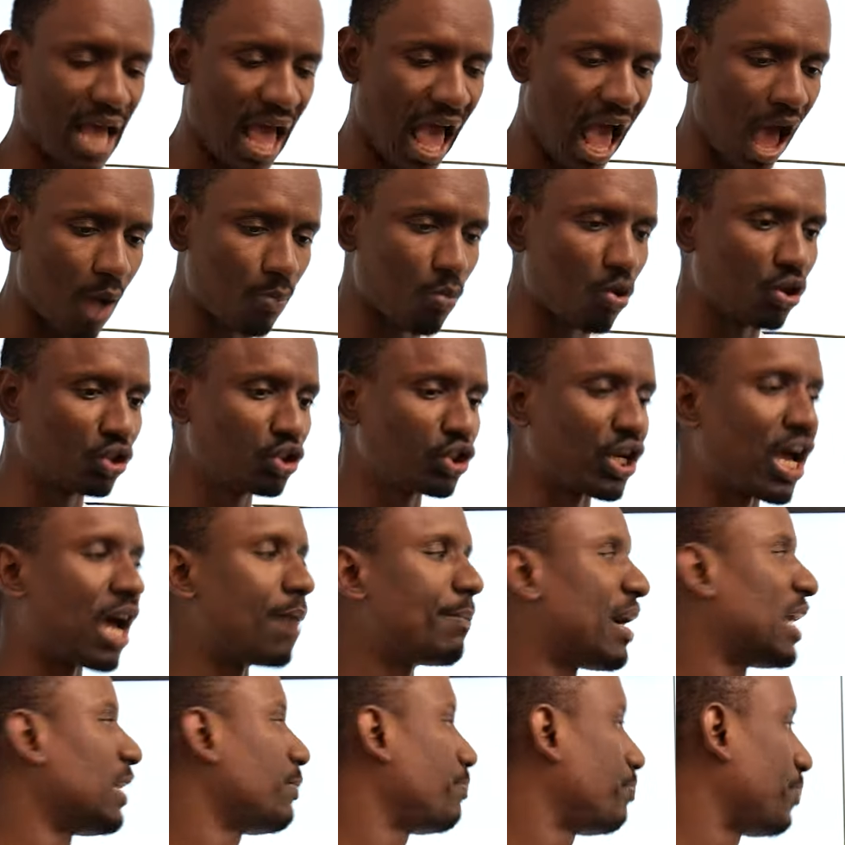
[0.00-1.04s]
How much
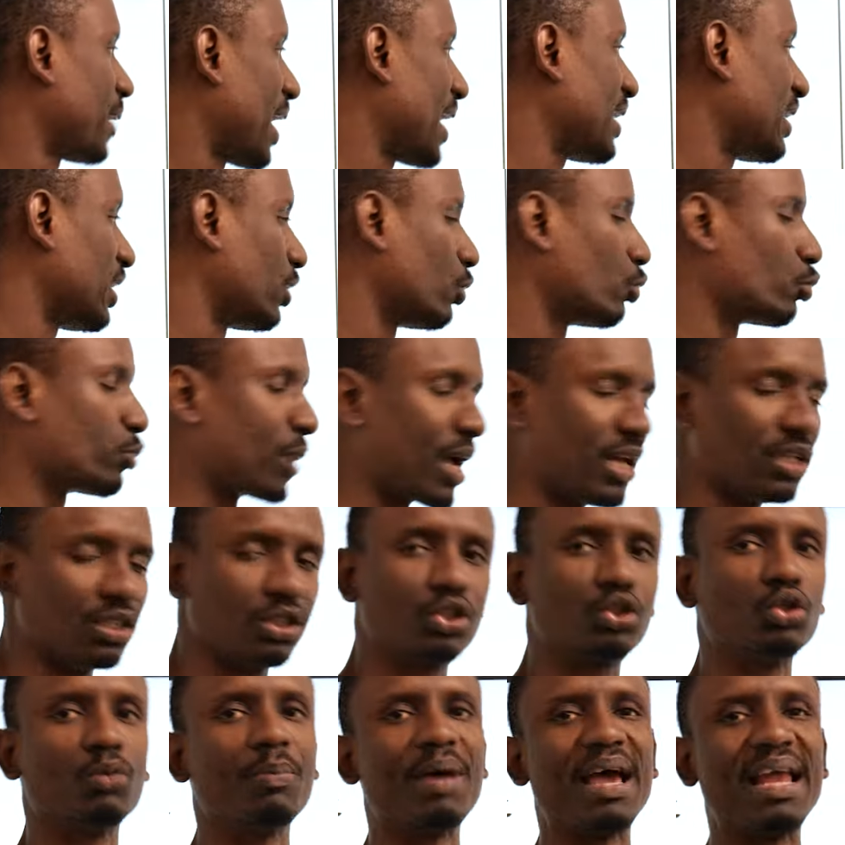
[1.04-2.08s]
am I paying
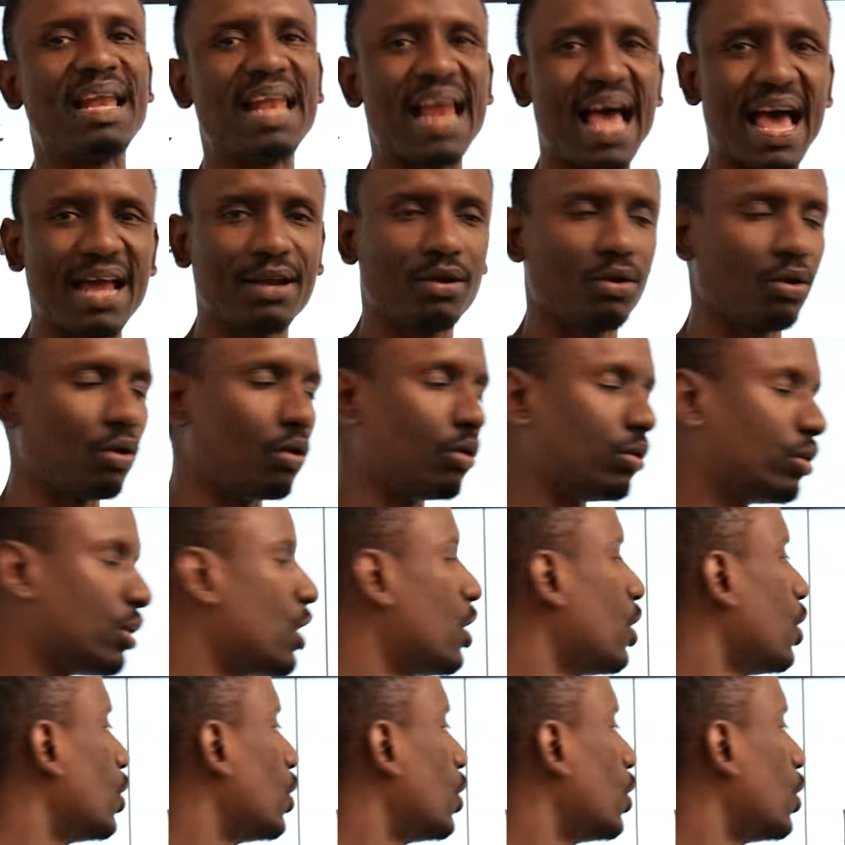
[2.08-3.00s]
rent to my landlord?